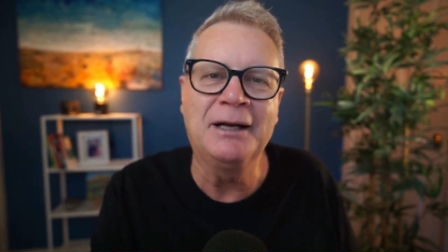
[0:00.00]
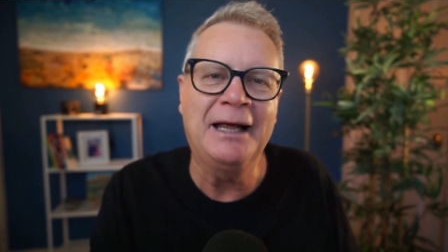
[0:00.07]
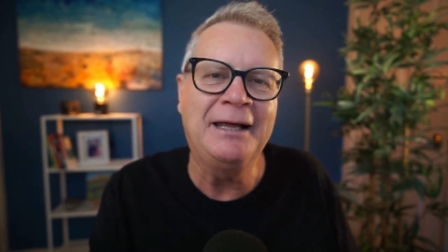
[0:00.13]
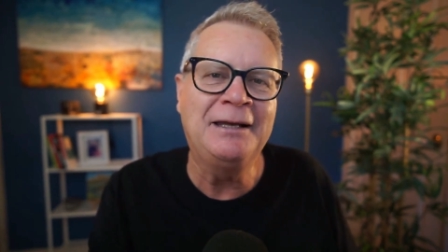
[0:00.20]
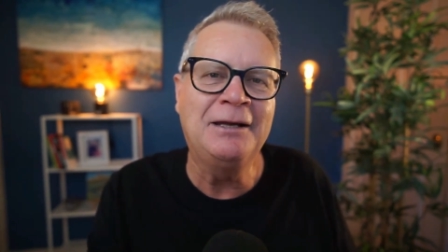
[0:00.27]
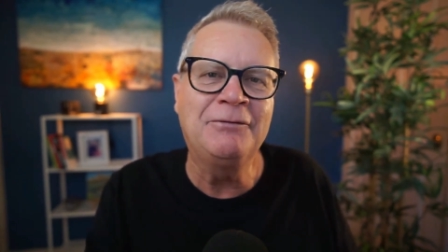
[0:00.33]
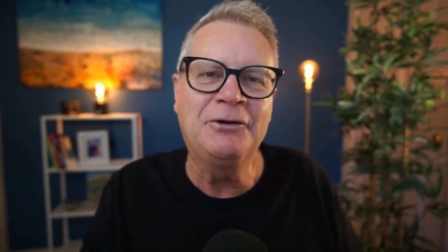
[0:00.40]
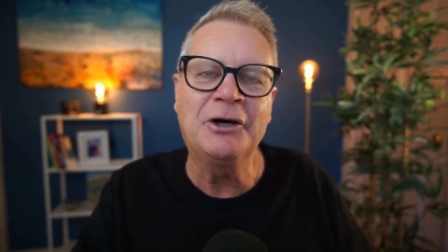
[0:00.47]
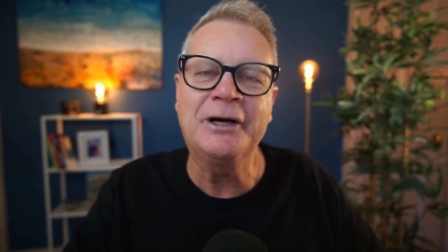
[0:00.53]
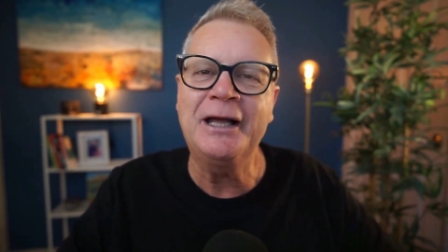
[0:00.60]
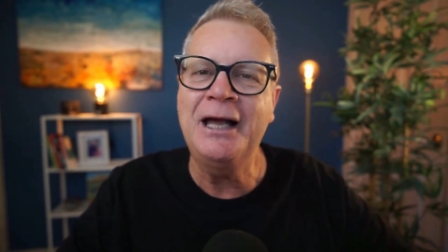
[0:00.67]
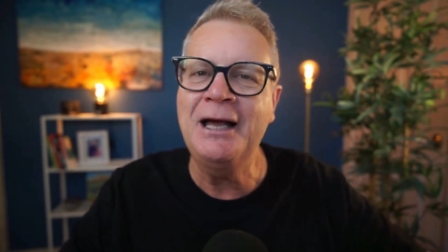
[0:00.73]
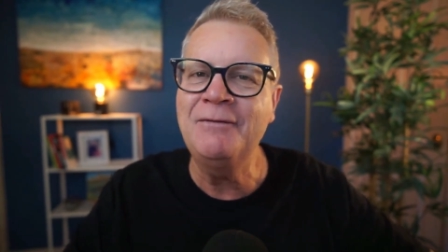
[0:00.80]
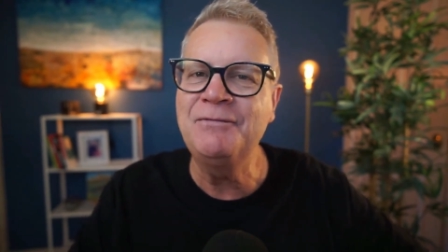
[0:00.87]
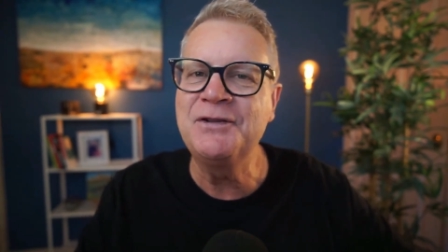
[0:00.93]
And they've got to
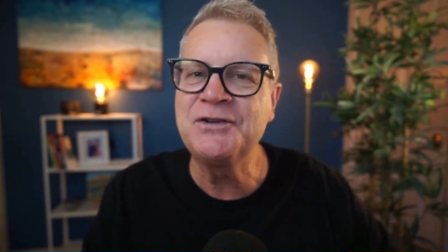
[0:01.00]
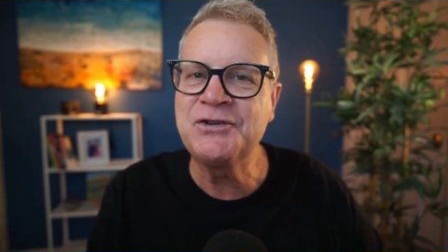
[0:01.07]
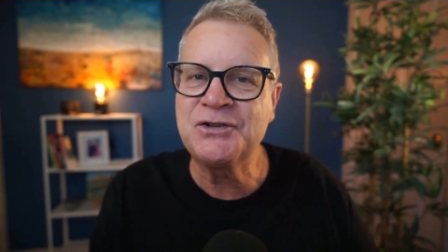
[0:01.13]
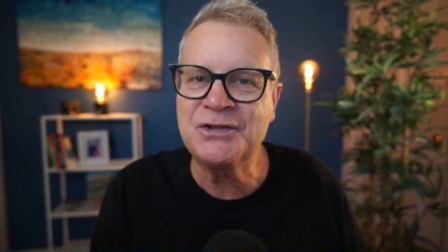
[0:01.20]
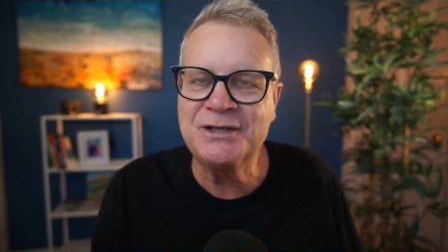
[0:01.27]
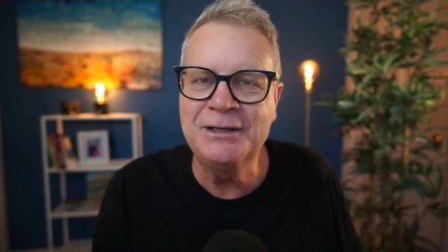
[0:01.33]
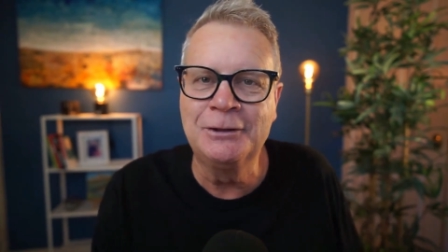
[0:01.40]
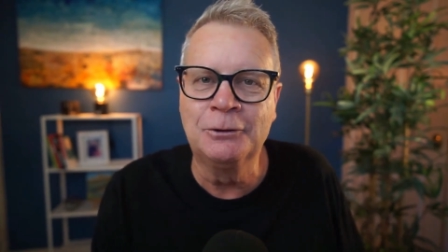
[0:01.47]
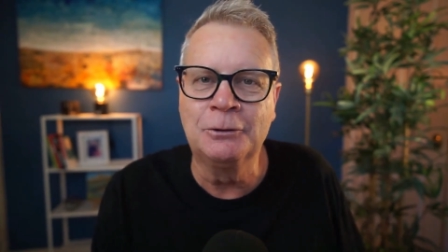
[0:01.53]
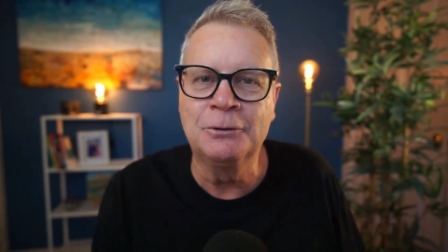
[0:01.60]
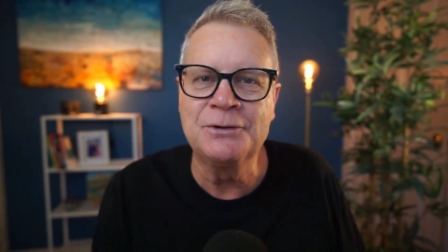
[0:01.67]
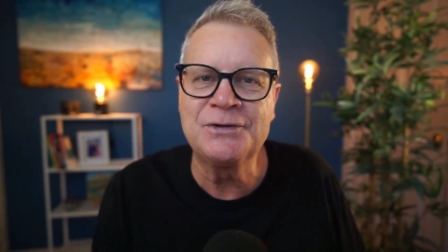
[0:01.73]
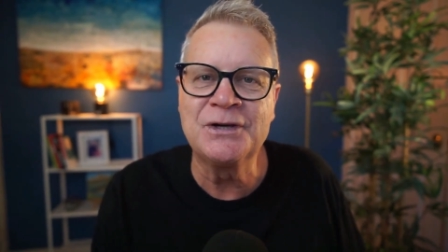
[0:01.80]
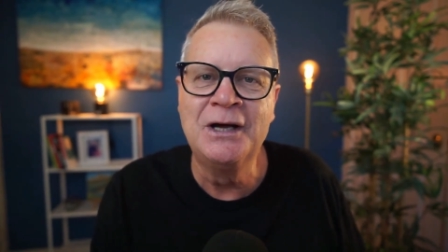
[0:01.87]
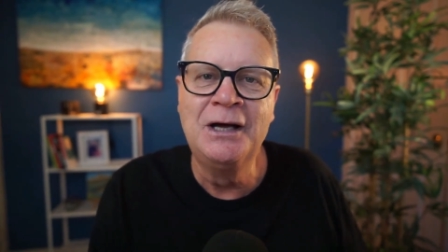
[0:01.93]
have the
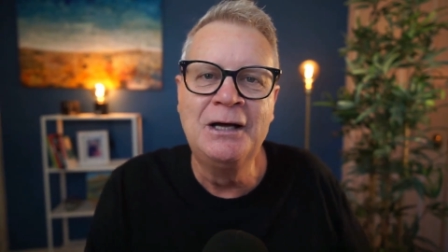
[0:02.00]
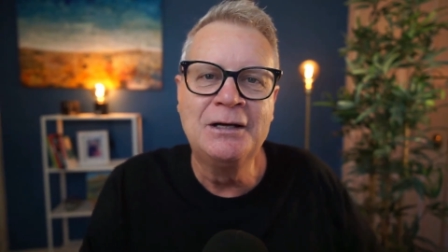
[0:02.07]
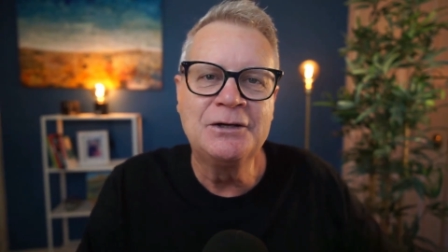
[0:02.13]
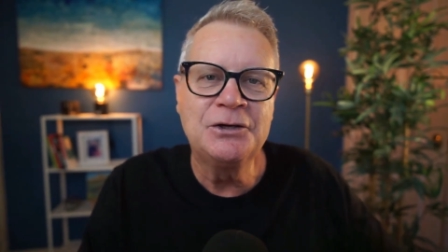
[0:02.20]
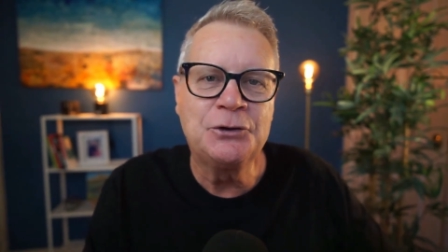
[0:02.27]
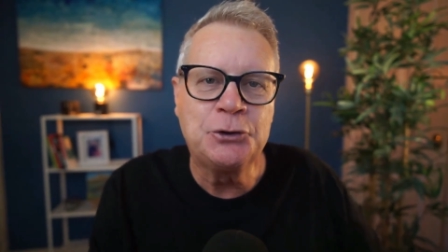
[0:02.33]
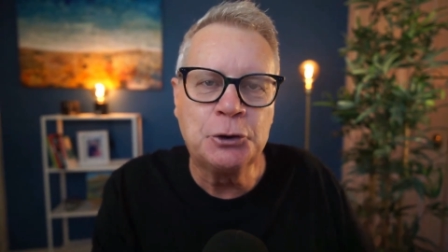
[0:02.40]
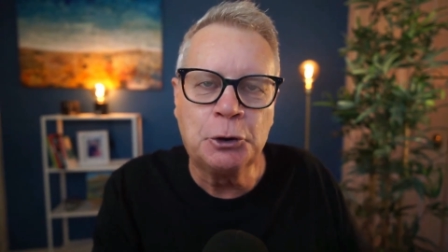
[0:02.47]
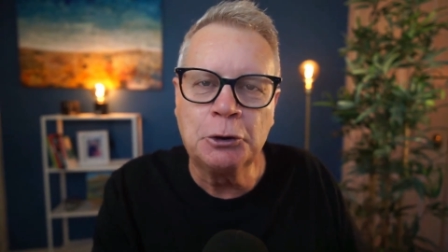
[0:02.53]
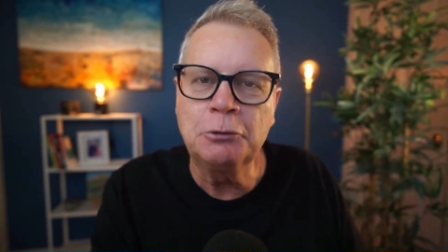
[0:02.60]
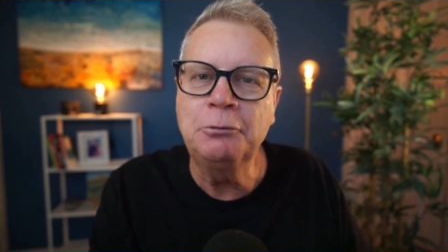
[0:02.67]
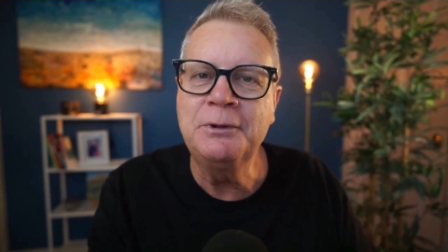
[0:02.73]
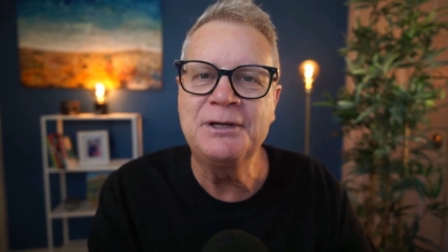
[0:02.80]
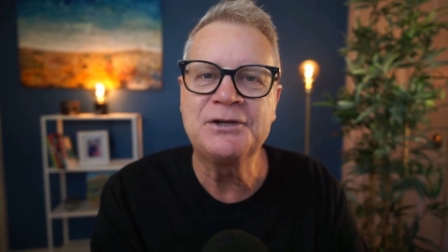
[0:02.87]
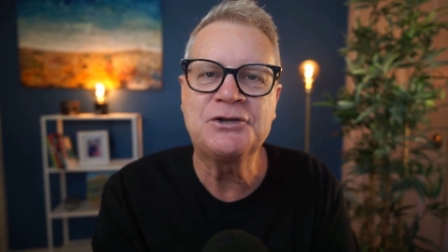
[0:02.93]
skills to talk
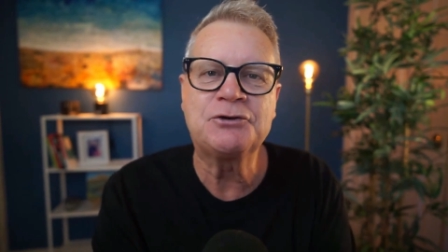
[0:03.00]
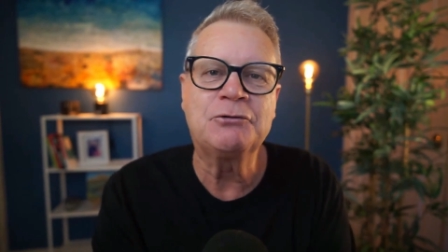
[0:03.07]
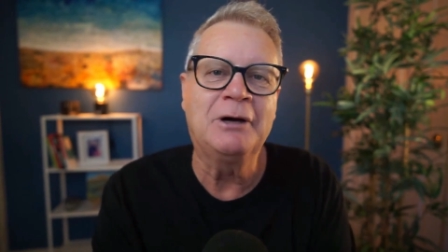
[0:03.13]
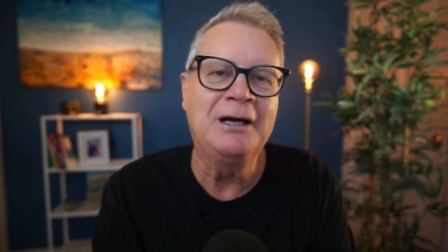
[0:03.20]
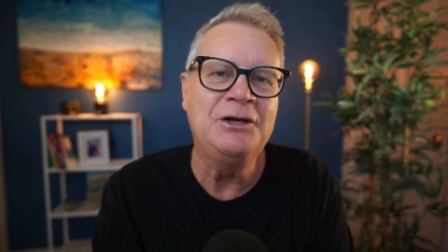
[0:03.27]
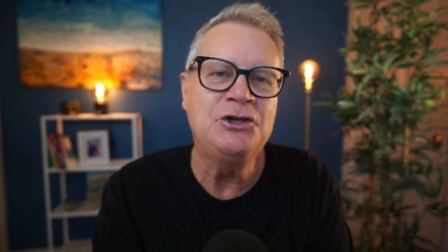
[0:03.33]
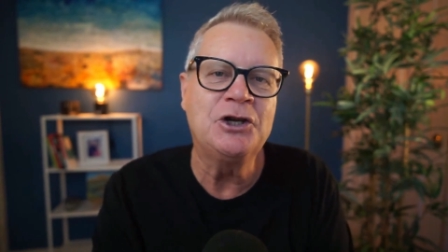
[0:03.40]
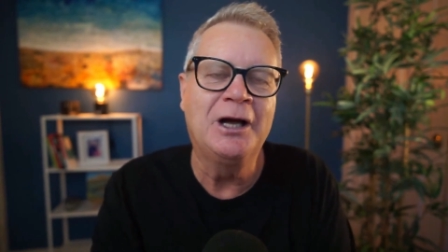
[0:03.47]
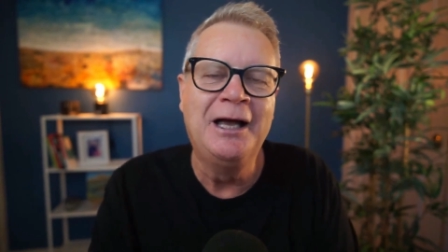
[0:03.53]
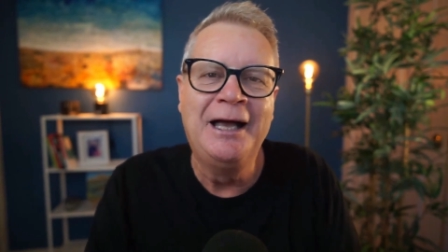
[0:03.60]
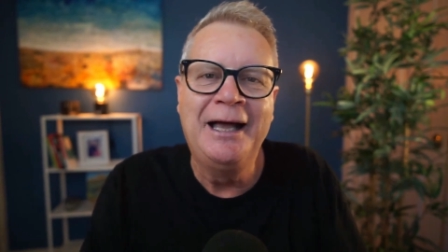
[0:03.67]
with a stranger